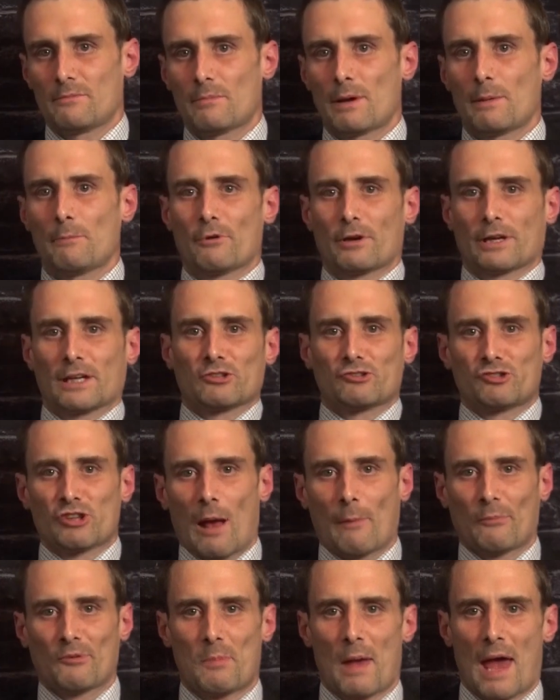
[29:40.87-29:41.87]
by bringing
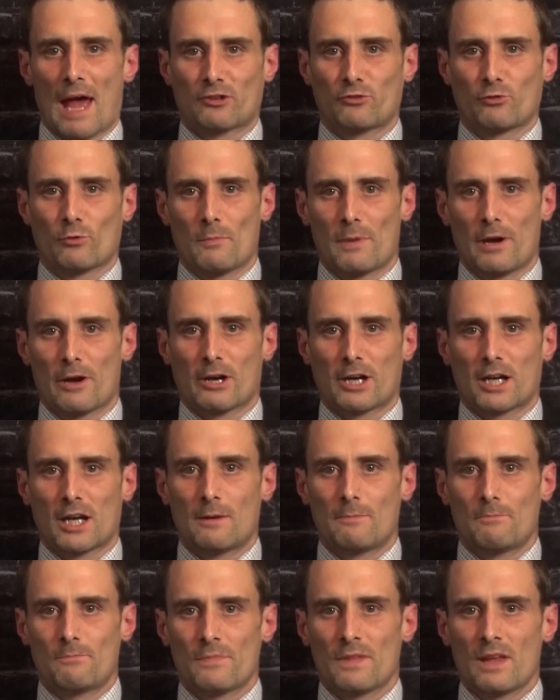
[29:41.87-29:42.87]
jobs back to
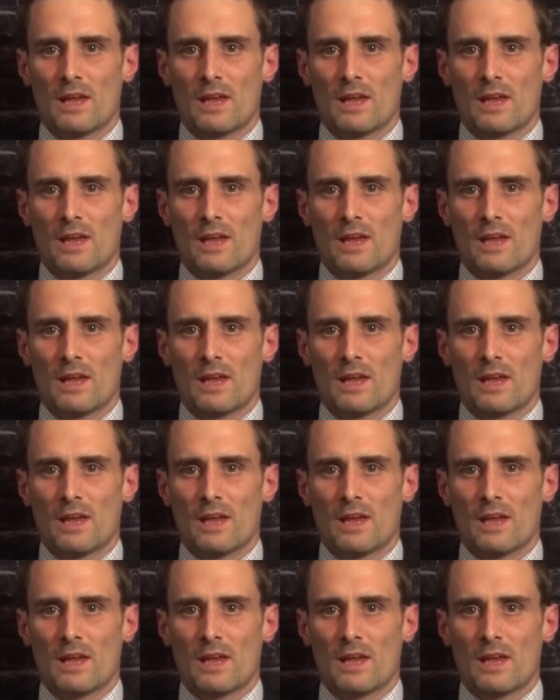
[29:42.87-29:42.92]
America,